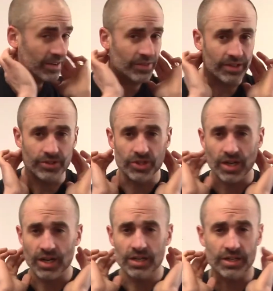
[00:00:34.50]
their
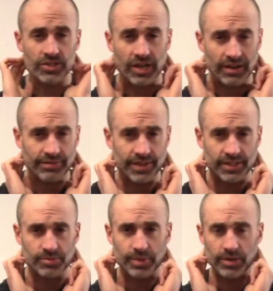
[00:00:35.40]
jaw is often
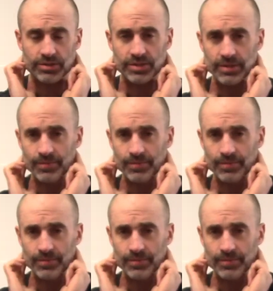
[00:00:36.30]
exposed.